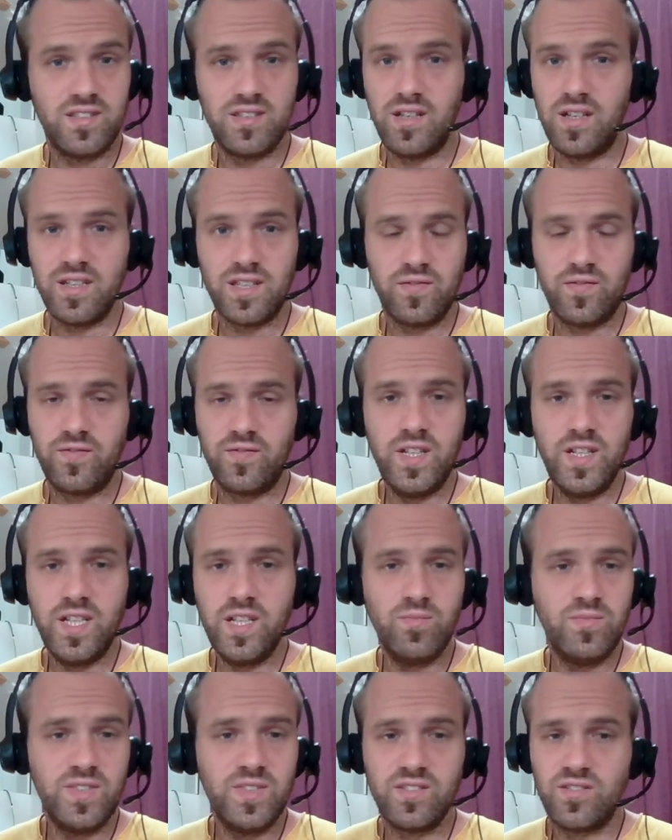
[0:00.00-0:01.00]
Like,
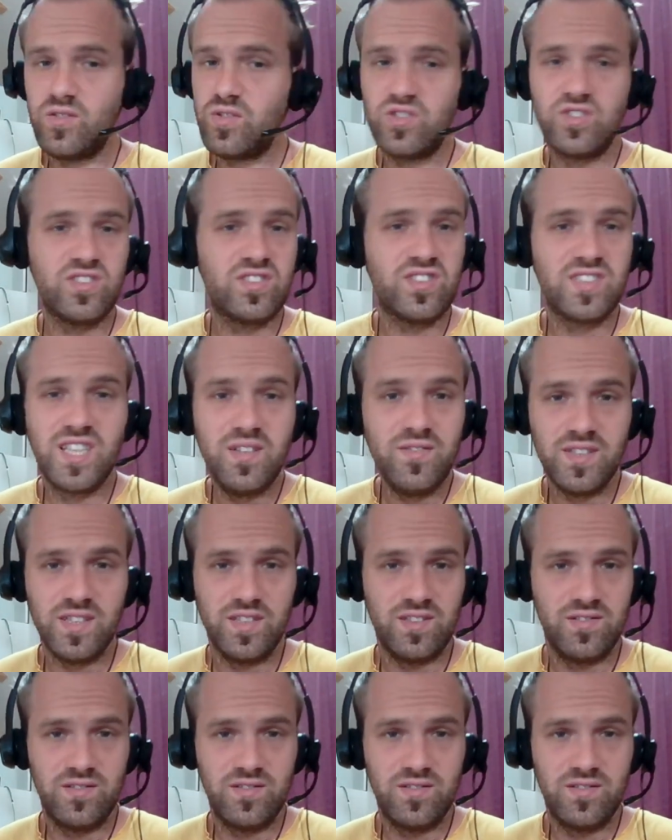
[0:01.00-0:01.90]
freedom is not just given